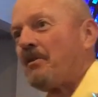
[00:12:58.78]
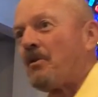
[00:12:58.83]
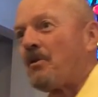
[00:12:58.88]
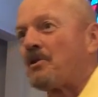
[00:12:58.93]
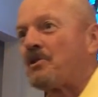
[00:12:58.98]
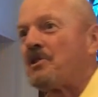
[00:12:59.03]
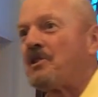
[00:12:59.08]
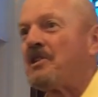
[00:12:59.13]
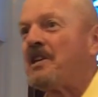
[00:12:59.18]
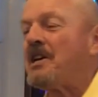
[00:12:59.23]

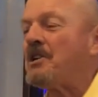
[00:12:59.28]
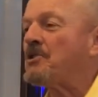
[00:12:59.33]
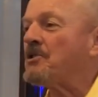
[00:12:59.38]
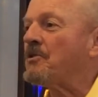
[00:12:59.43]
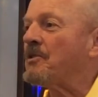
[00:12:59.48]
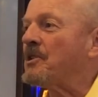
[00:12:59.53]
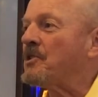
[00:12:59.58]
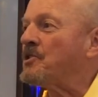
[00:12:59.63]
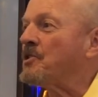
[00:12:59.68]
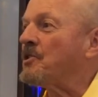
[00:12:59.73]
course, the
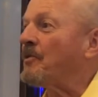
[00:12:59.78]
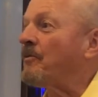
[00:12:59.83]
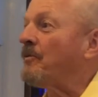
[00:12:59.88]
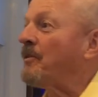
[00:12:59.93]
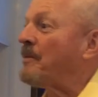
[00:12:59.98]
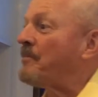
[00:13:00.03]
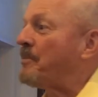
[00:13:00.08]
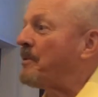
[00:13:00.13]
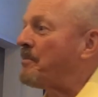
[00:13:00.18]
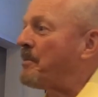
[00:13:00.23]
danger is you'll
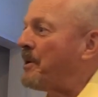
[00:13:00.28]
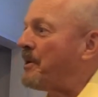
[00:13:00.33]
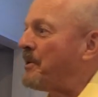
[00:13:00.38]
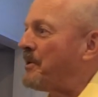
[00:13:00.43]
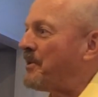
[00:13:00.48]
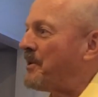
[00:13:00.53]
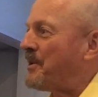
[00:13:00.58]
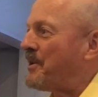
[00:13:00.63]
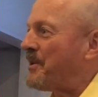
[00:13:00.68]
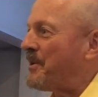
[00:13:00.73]
flip the
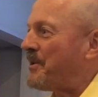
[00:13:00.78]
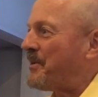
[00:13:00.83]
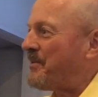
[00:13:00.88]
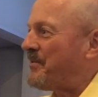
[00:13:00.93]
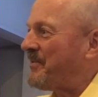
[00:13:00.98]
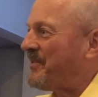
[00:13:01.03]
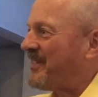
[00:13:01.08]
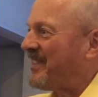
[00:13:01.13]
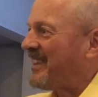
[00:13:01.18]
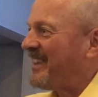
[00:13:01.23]
boat, you know.
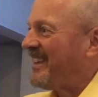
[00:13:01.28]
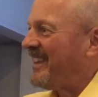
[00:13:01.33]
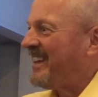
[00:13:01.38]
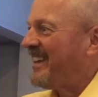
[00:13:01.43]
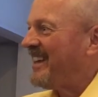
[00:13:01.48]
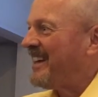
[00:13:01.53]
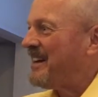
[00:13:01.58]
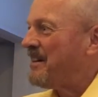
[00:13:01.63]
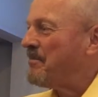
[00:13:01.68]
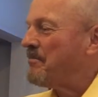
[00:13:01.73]

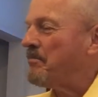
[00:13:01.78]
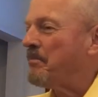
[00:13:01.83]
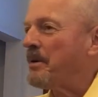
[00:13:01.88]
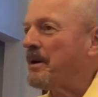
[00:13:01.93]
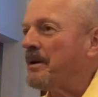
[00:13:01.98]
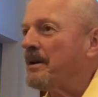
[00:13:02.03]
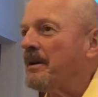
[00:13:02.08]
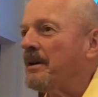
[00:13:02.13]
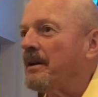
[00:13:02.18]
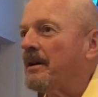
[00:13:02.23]

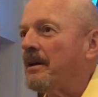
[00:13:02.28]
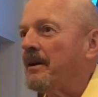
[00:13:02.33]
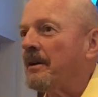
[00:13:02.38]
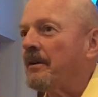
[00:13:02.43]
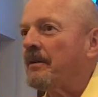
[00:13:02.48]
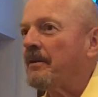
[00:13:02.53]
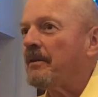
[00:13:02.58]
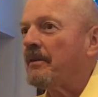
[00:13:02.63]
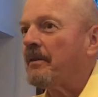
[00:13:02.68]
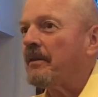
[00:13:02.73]
But
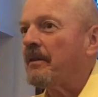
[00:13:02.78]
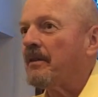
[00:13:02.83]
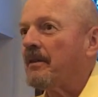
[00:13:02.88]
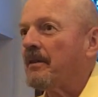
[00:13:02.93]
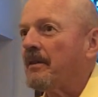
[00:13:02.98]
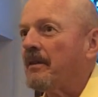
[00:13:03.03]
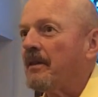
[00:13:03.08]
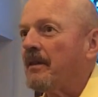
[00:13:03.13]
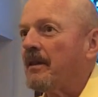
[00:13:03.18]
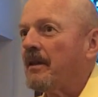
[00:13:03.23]

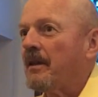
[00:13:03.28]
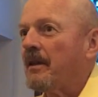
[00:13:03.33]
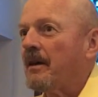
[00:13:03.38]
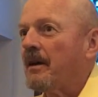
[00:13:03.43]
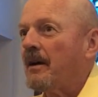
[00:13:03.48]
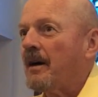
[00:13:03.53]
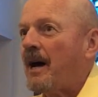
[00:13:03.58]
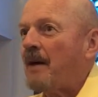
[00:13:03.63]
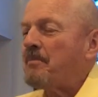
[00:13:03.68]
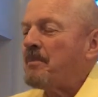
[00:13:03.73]

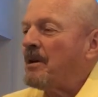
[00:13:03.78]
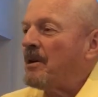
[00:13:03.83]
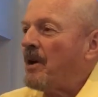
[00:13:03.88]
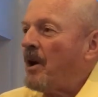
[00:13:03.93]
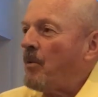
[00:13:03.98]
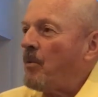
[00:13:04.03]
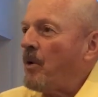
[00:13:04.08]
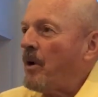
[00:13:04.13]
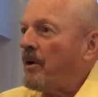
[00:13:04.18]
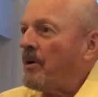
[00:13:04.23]
I've been
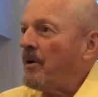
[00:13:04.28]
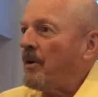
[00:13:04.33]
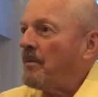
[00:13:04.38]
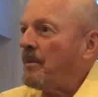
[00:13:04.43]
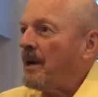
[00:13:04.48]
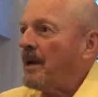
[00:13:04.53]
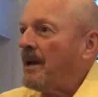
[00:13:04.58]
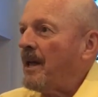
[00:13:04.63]
on water all my